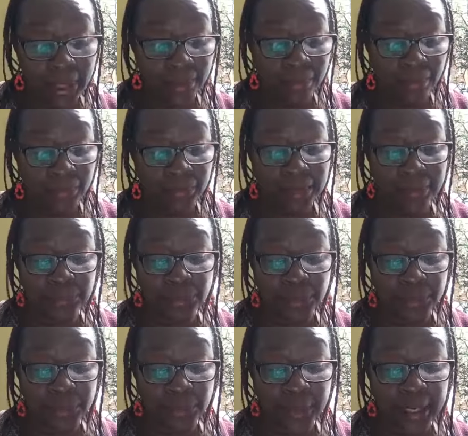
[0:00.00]
I'm, I'm, I'm
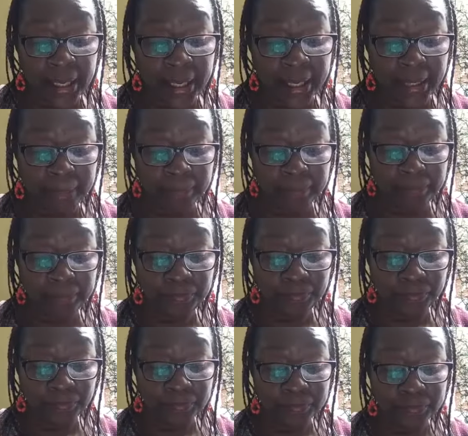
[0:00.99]
doing okay
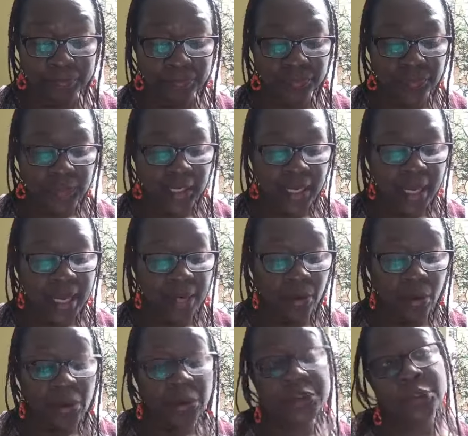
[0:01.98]
and
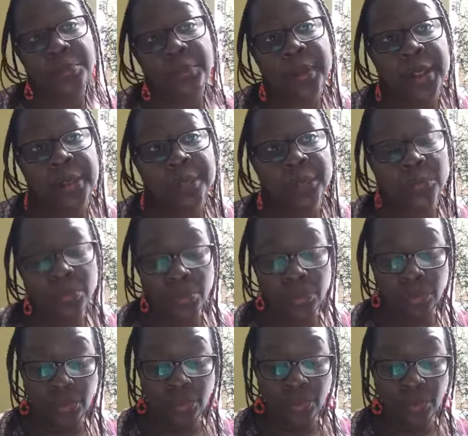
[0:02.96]
also people
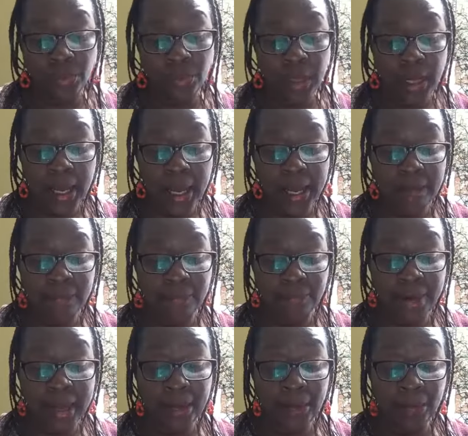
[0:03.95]
who have
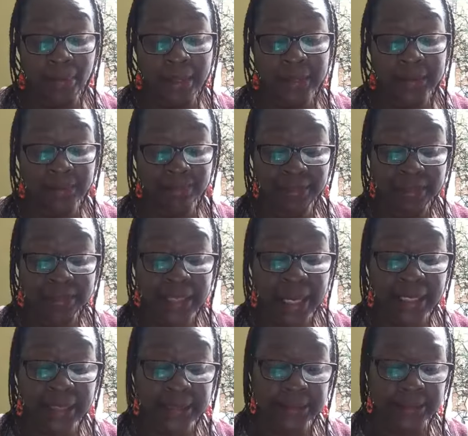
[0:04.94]
biomass
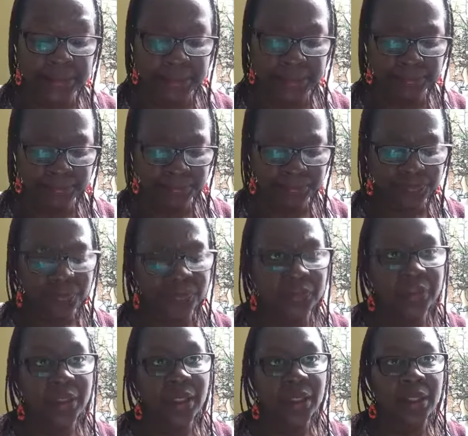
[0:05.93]
mentality,
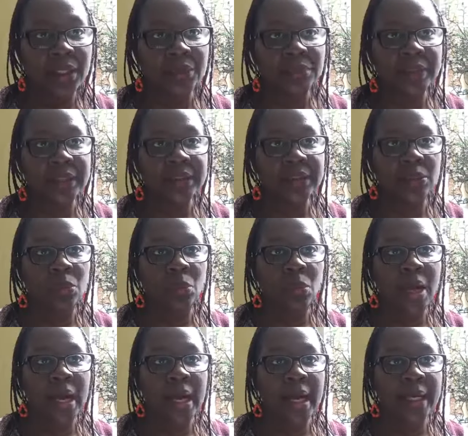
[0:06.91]
the reason
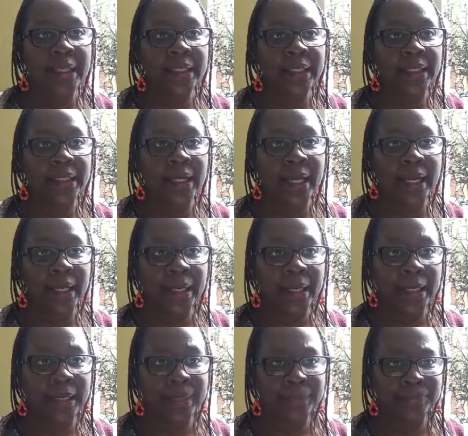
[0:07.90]
why they
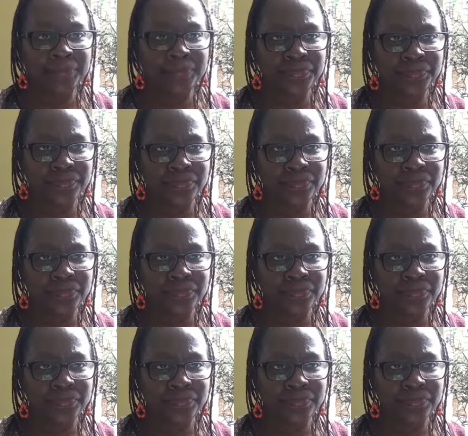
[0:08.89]
um,